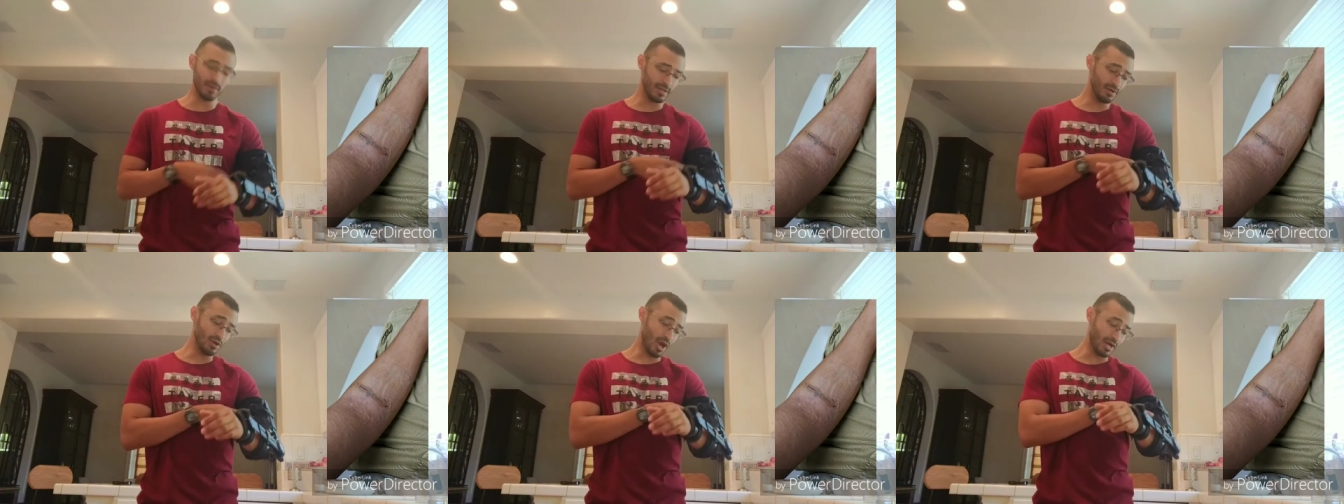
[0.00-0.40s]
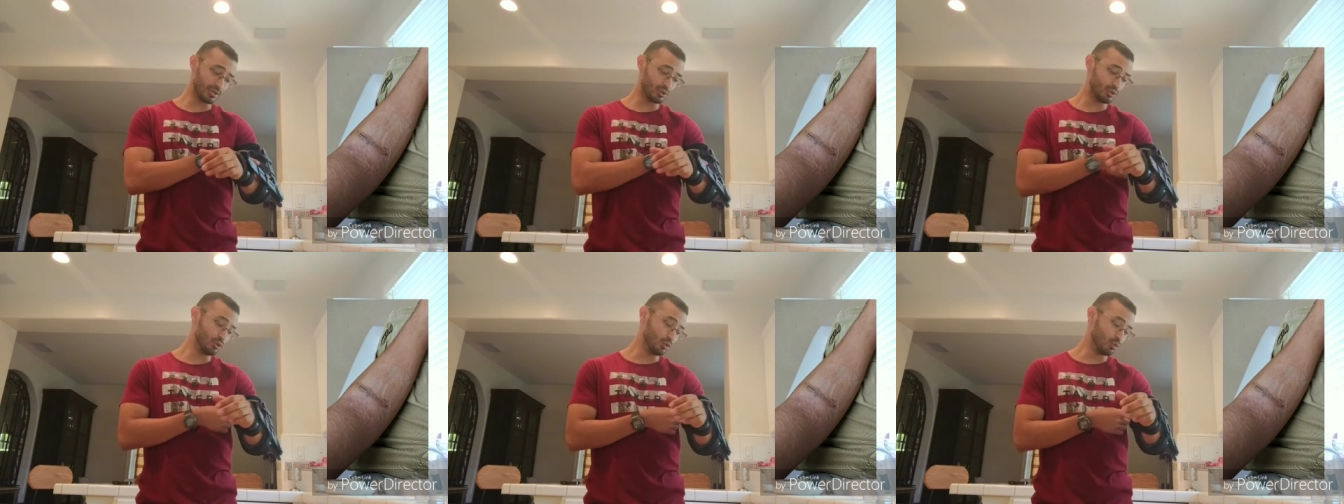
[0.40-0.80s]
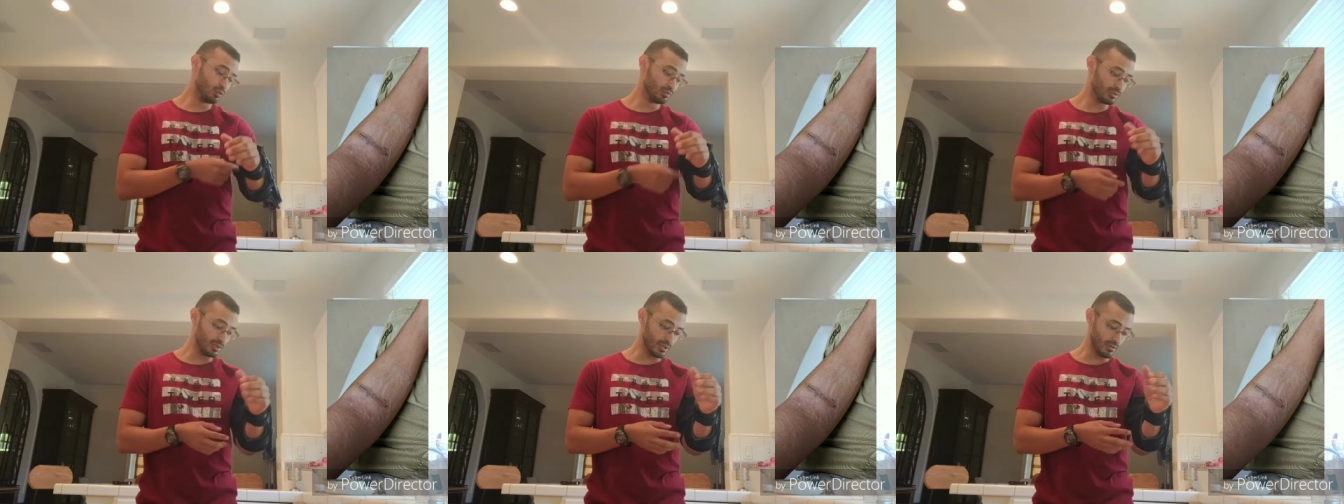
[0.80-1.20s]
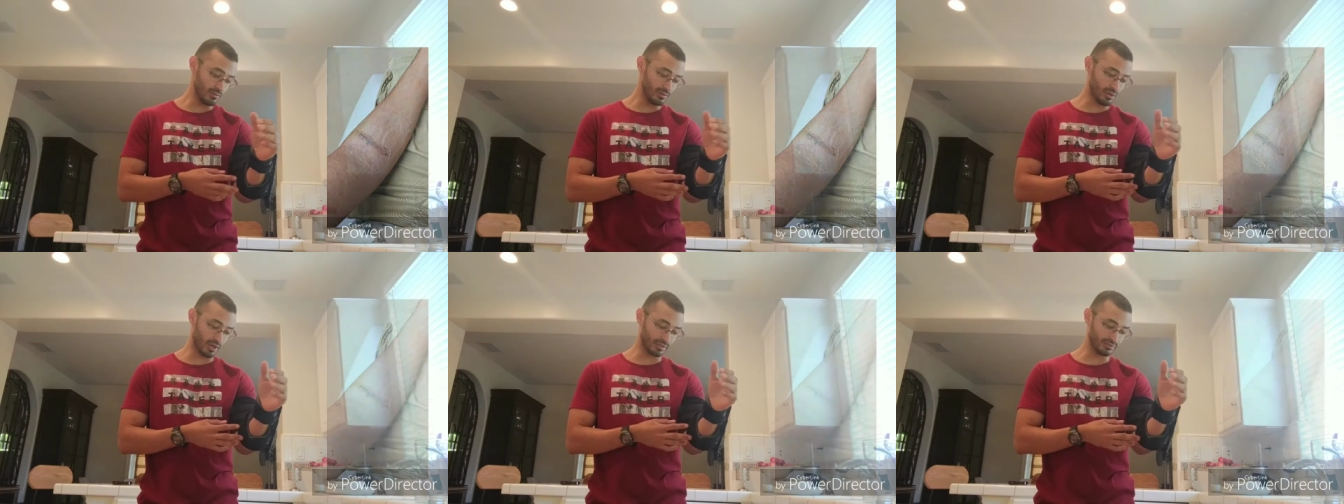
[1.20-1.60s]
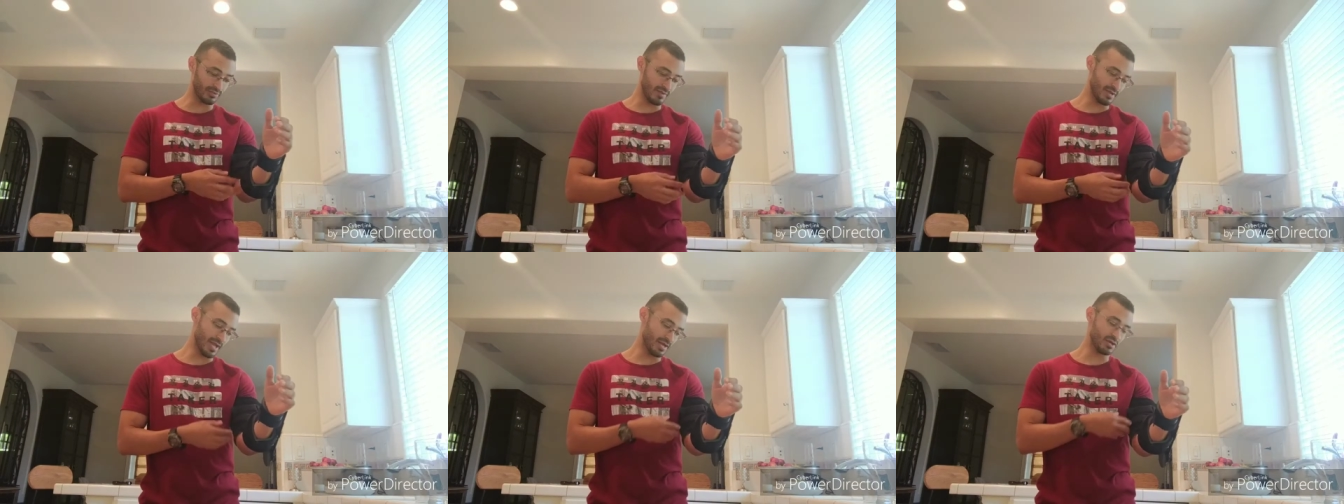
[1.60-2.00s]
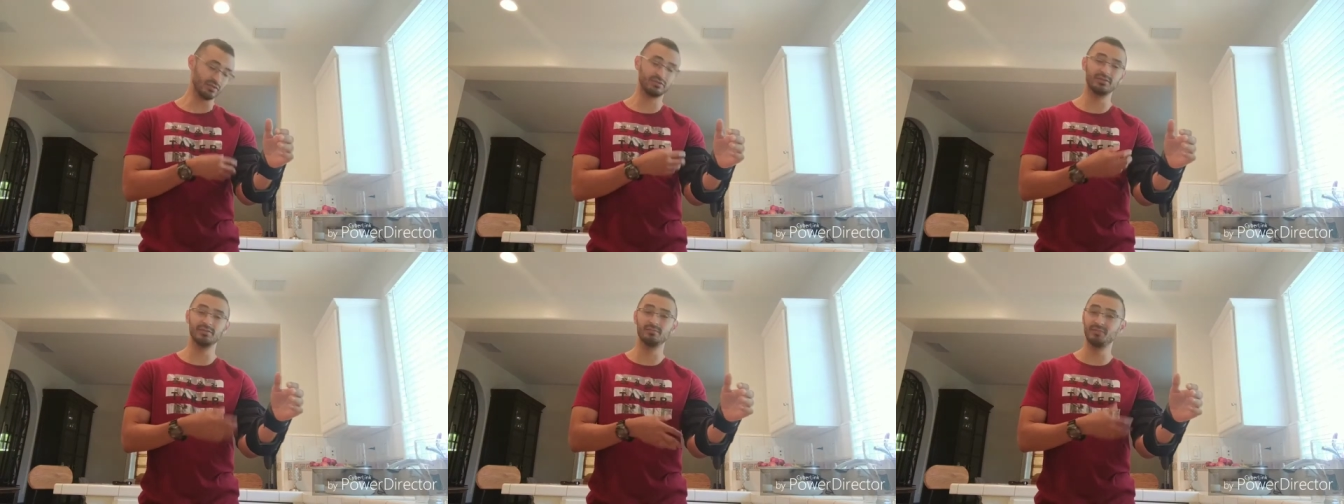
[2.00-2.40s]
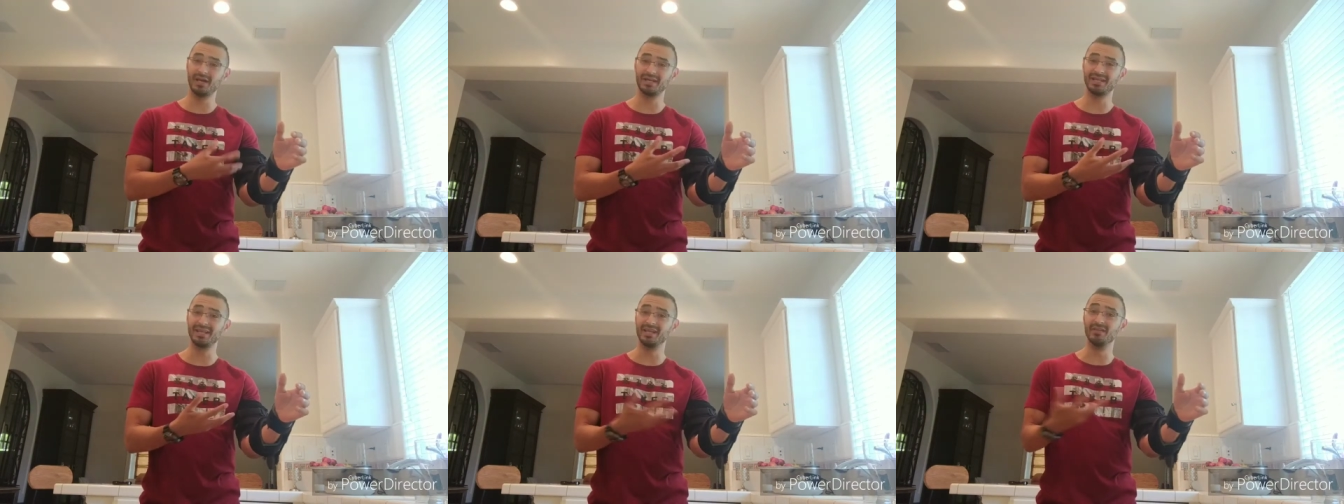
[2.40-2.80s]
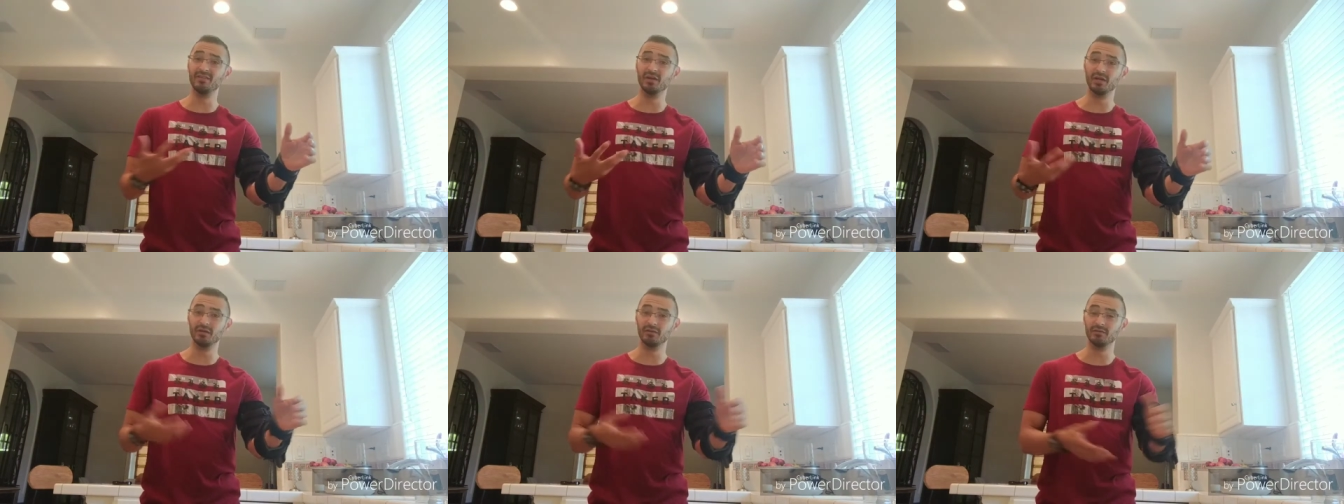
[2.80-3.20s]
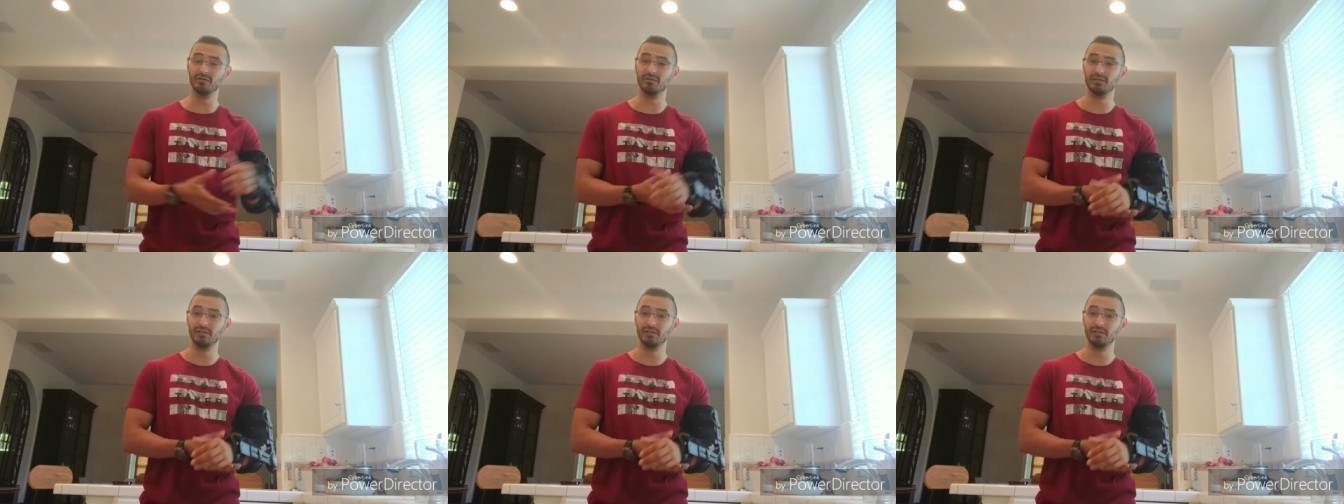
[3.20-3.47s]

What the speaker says: not 2. The doctor said he had to get in there